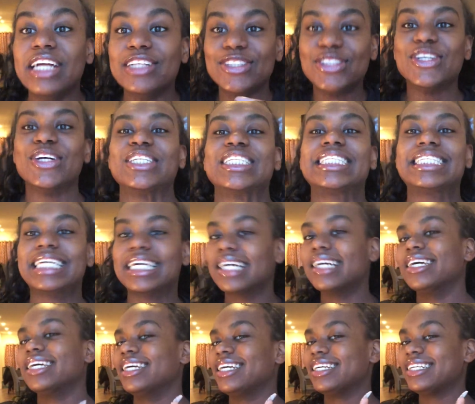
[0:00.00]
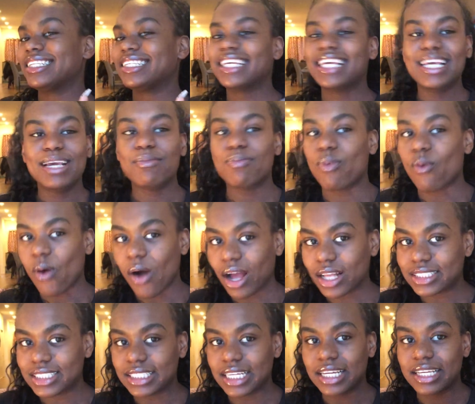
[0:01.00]
Just keep
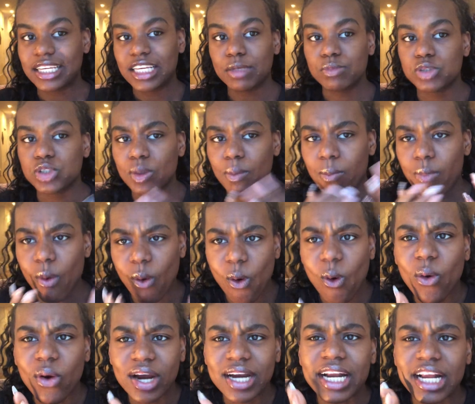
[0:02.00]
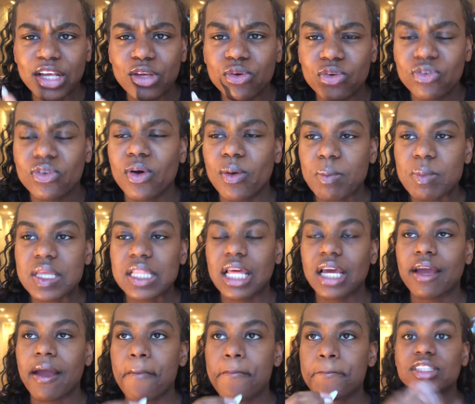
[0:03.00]
watching, keep supporting, you feel me?
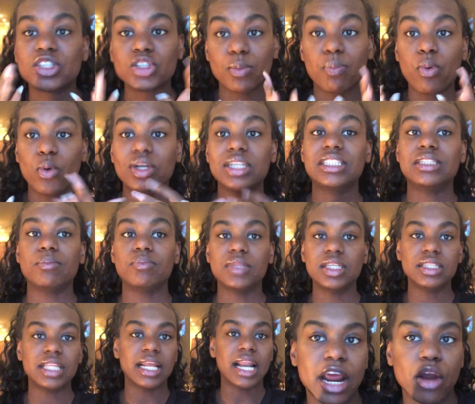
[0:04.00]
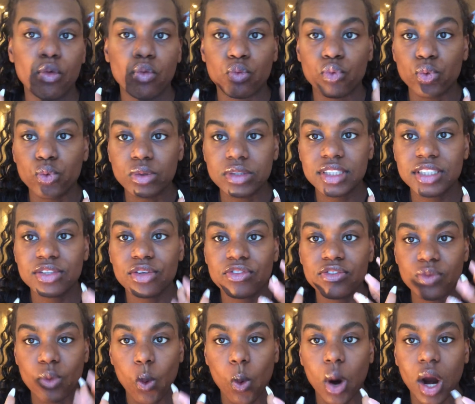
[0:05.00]
Like, support is something that I root
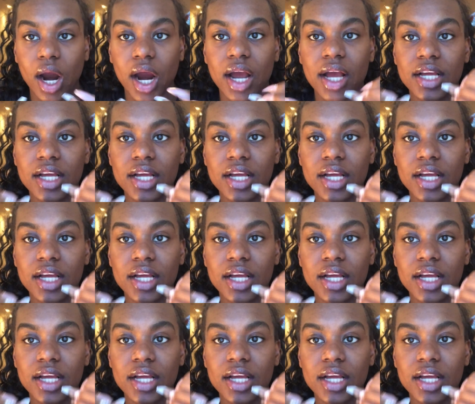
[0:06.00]
for